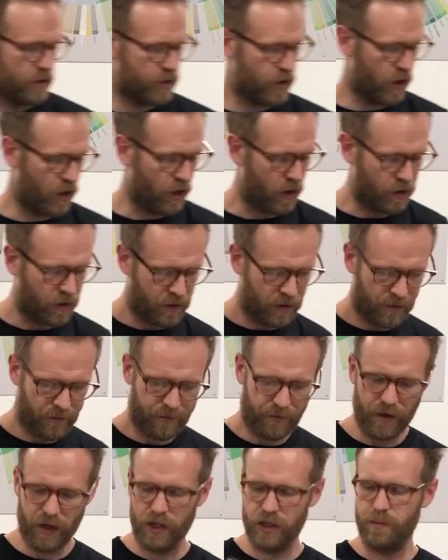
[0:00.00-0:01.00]
So,
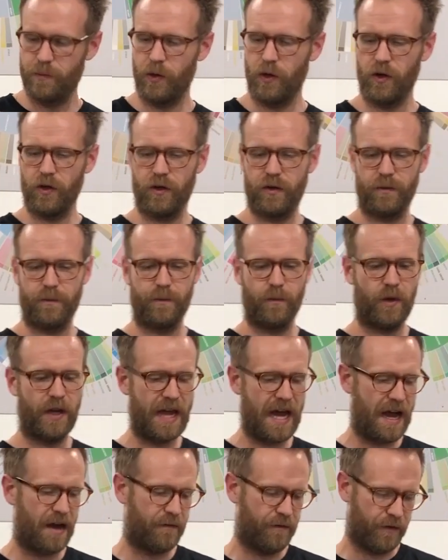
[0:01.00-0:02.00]
first book, we
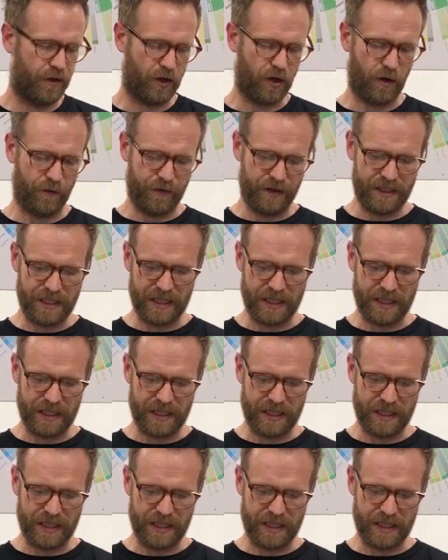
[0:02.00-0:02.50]
have the Coffee